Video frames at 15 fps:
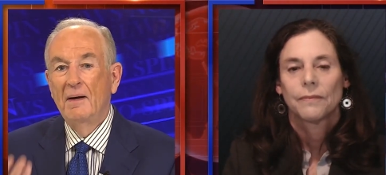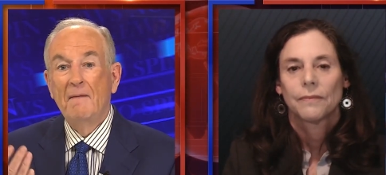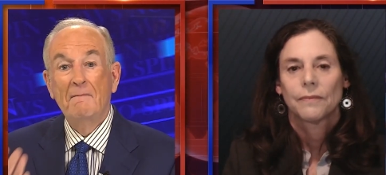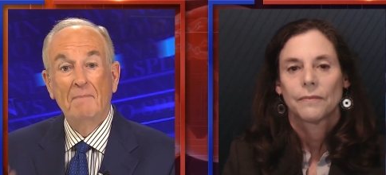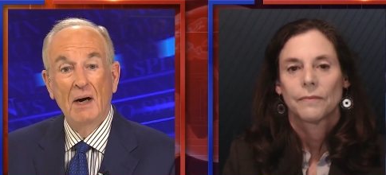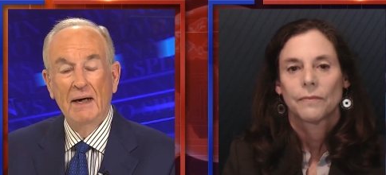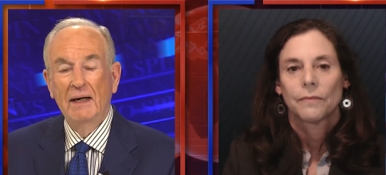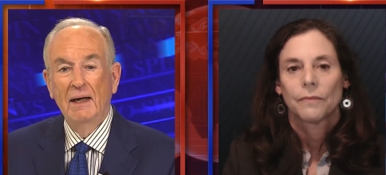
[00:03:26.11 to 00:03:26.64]

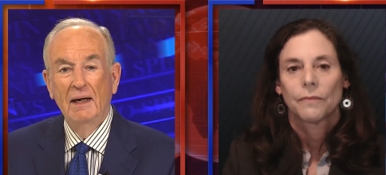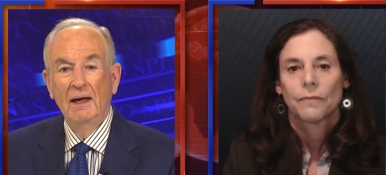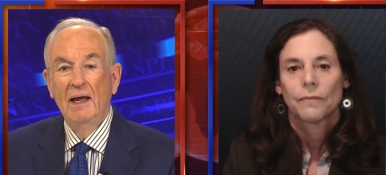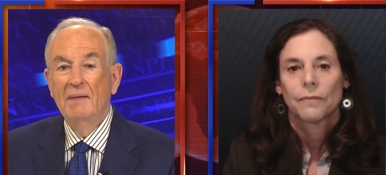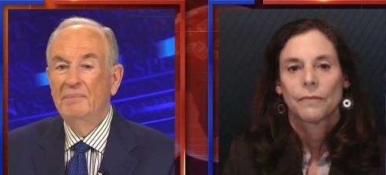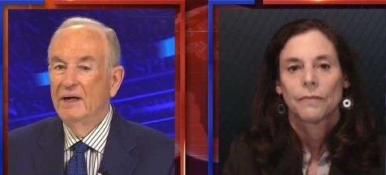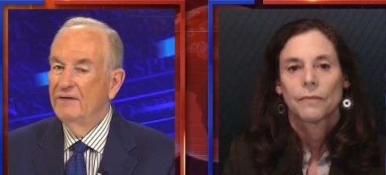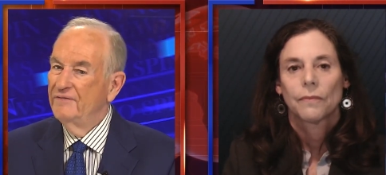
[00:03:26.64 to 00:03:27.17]
Speaker 1: money.
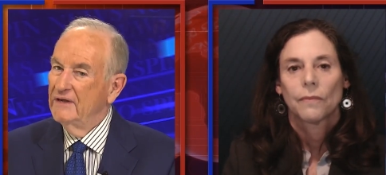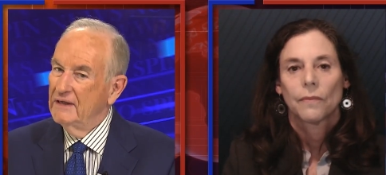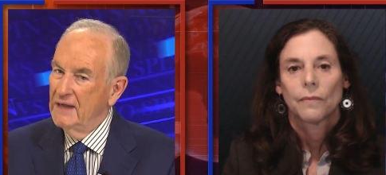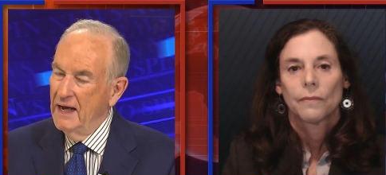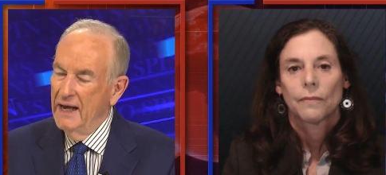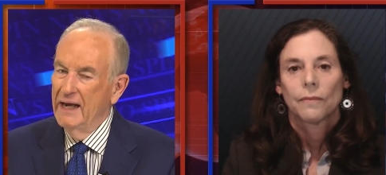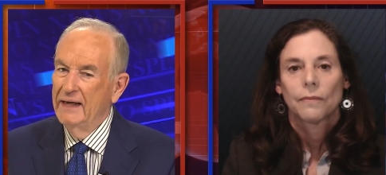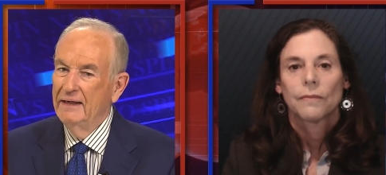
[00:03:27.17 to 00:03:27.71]
But if he
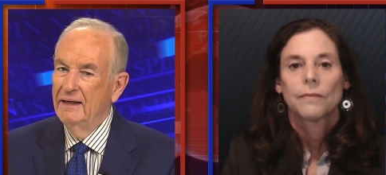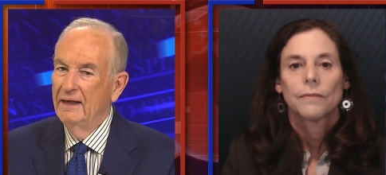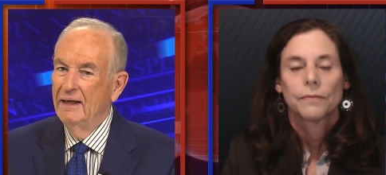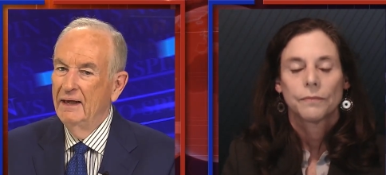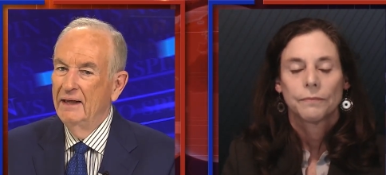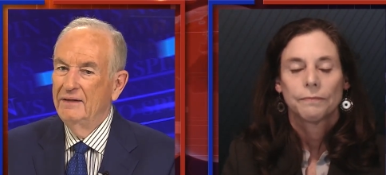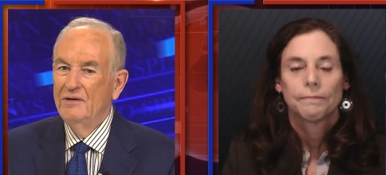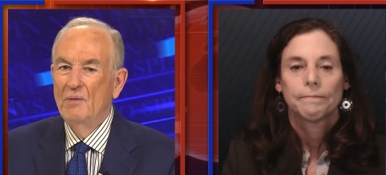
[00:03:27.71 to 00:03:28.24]
did,
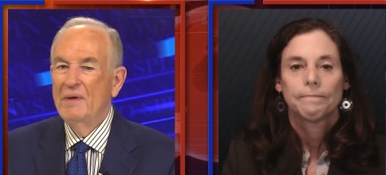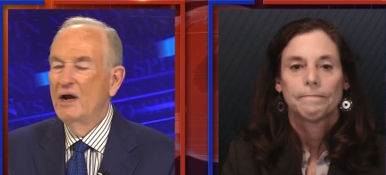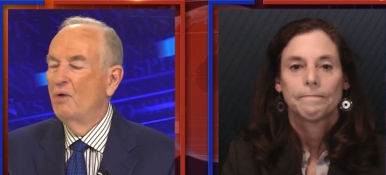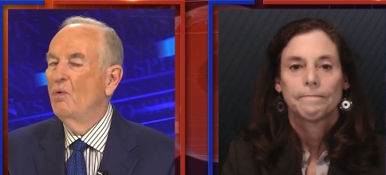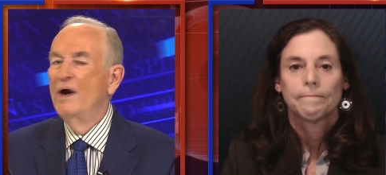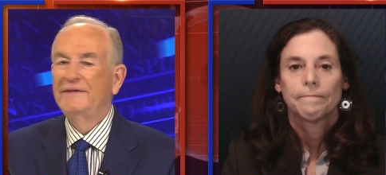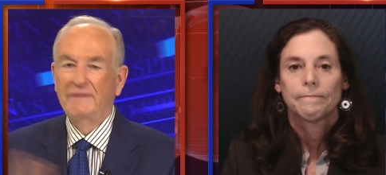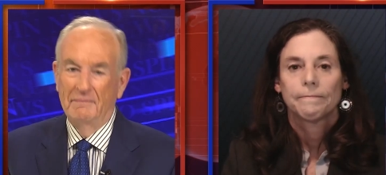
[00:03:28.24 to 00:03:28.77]
no matter
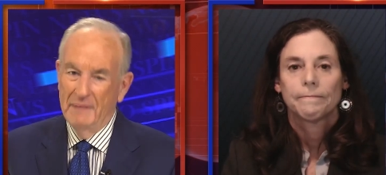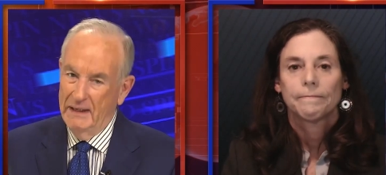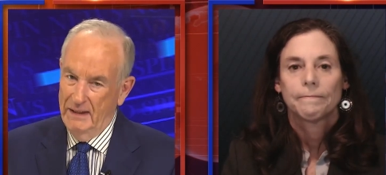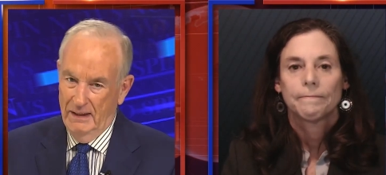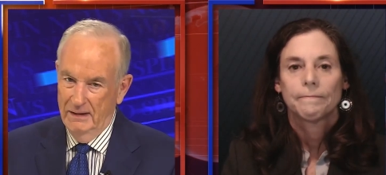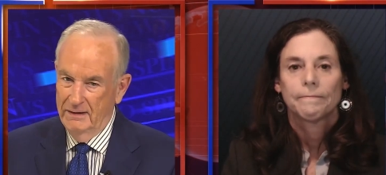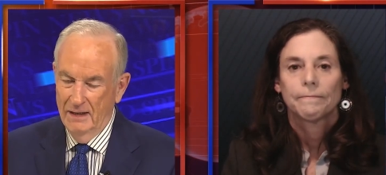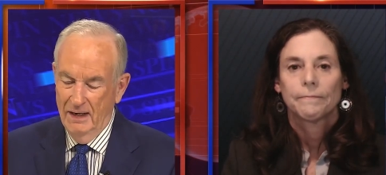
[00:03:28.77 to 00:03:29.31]
what the
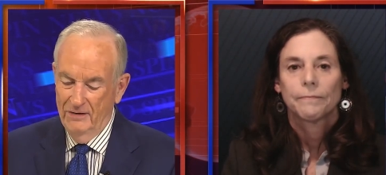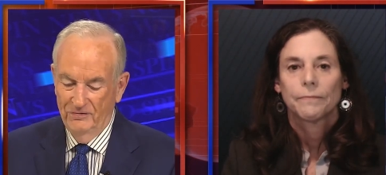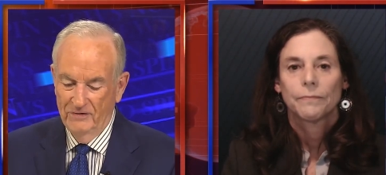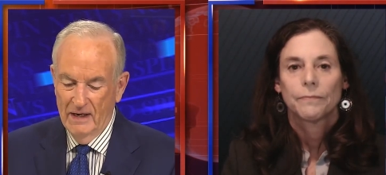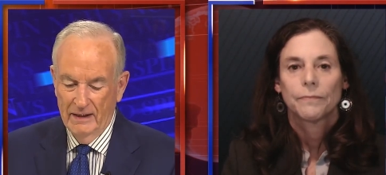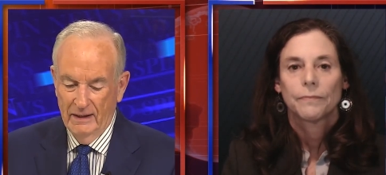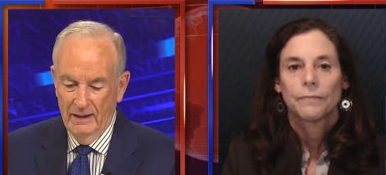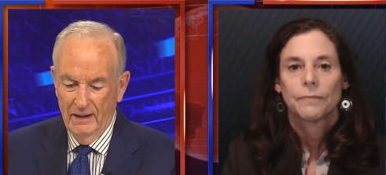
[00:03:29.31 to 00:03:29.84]
media does,
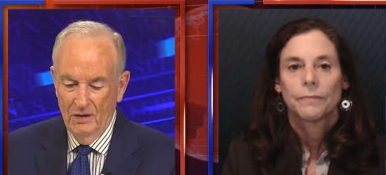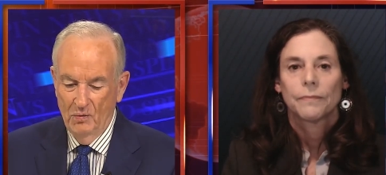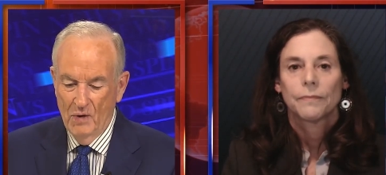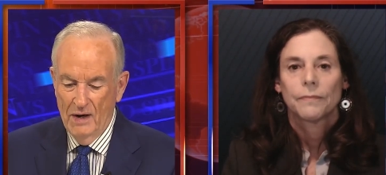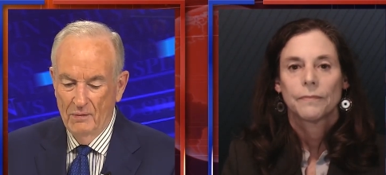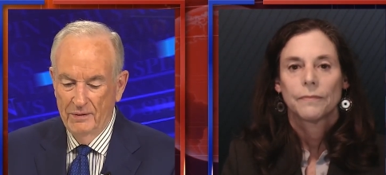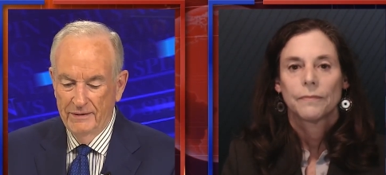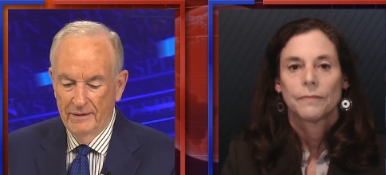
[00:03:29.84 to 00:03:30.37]
not going to get
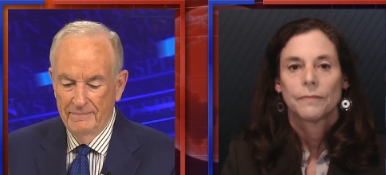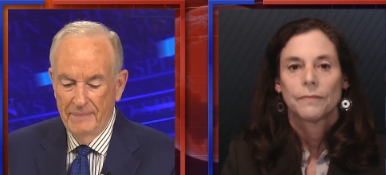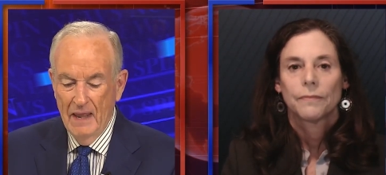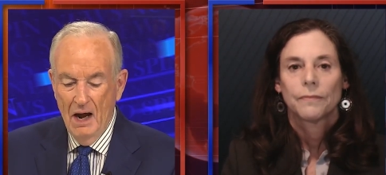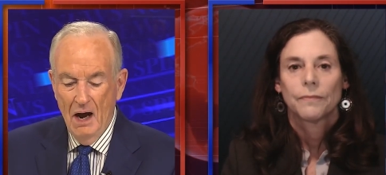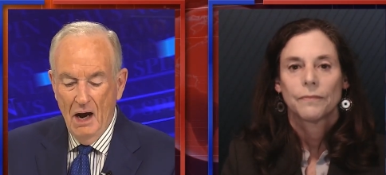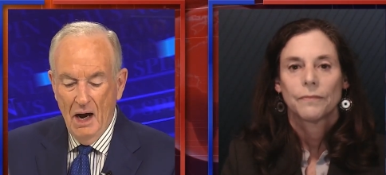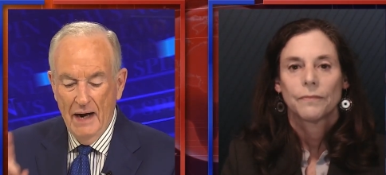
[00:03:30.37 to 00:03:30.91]
away with it.
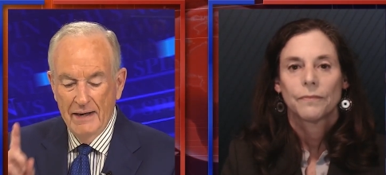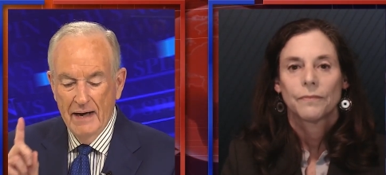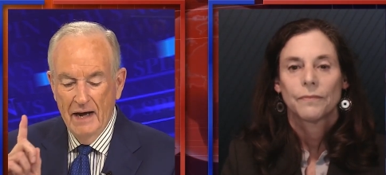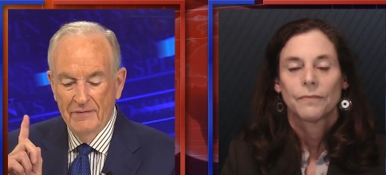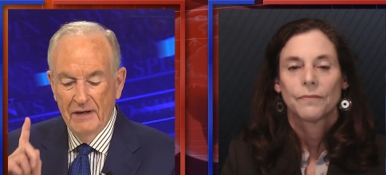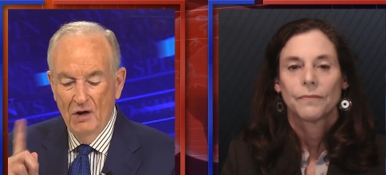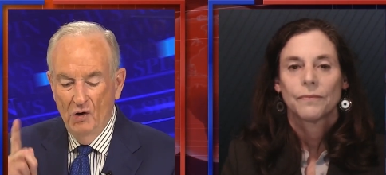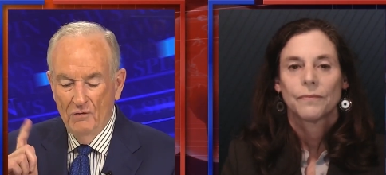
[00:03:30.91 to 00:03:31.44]
All right. Now,
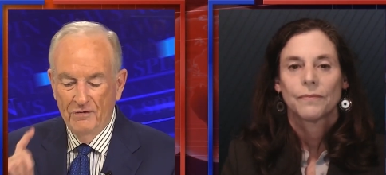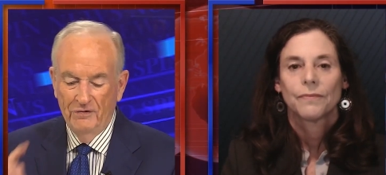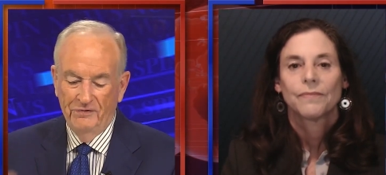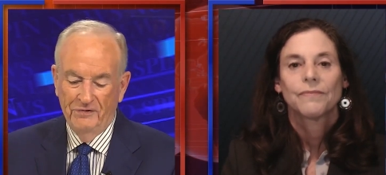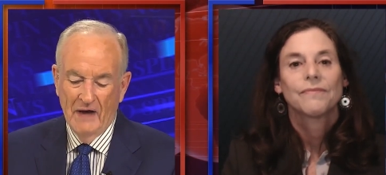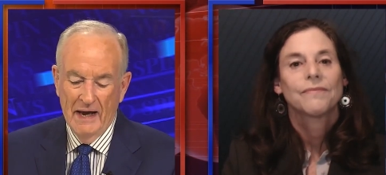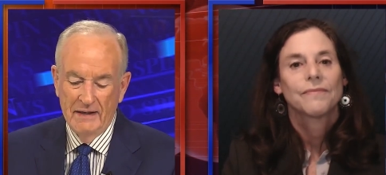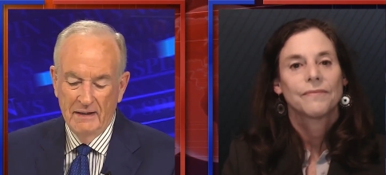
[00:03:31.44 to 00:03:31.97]
the
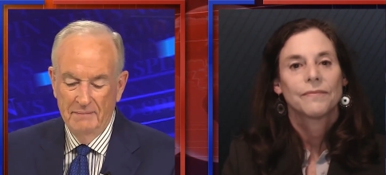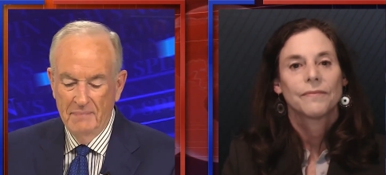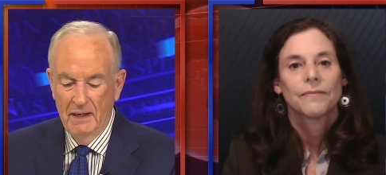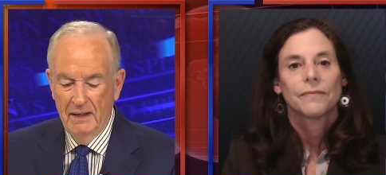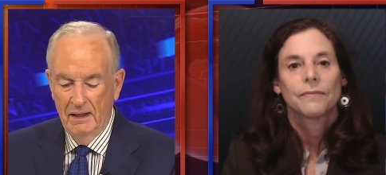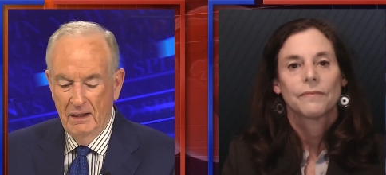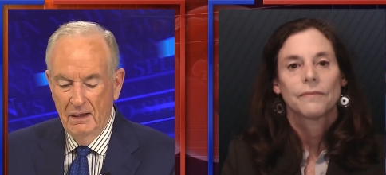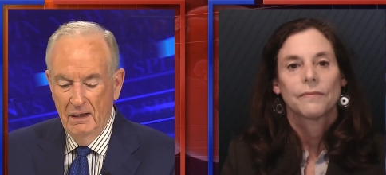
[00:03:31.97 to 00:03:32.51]
Oversight
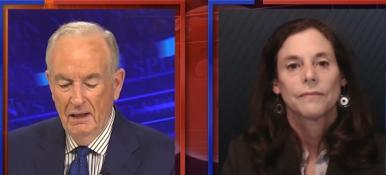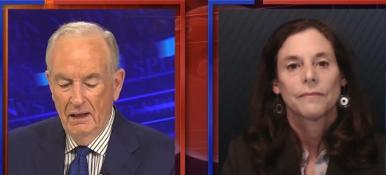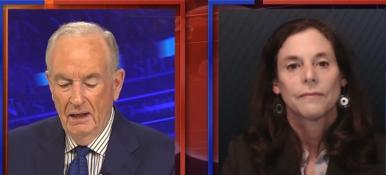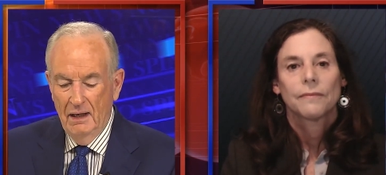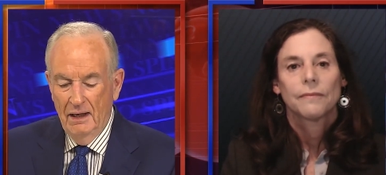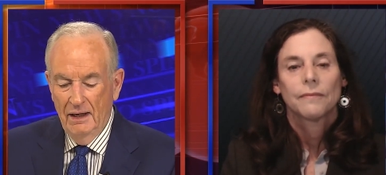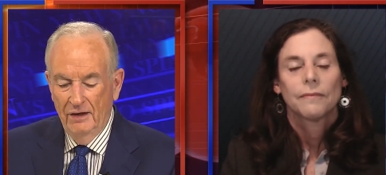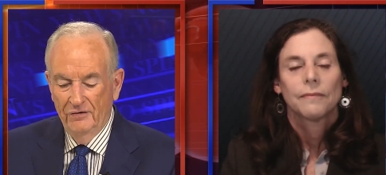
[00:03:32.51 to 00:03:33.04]
Committee
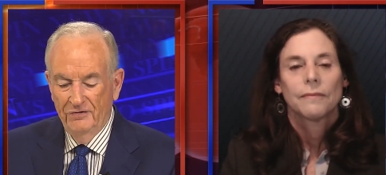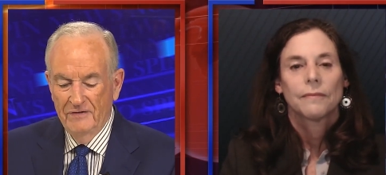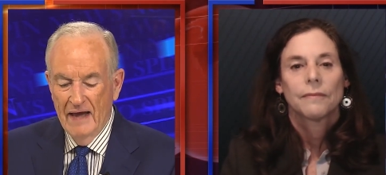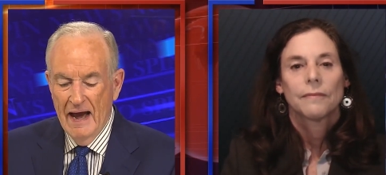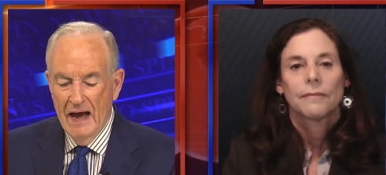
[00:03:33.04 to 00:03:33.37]
is now